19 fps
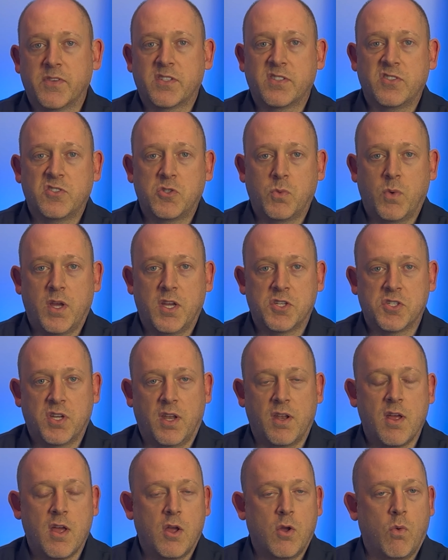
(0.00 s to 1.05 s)

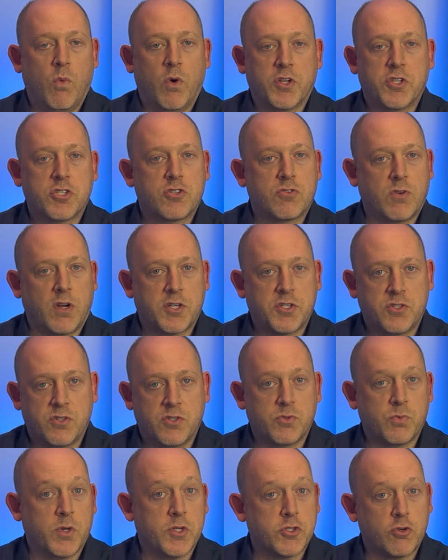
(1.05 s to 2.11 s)
situation, what
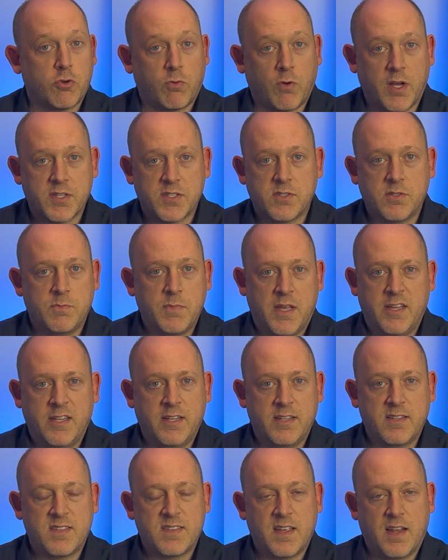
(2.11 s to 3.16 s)
structures, what trusts you may need
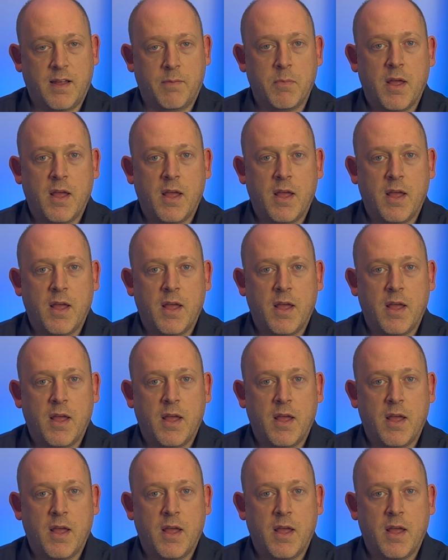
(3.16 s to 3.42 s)
to set up,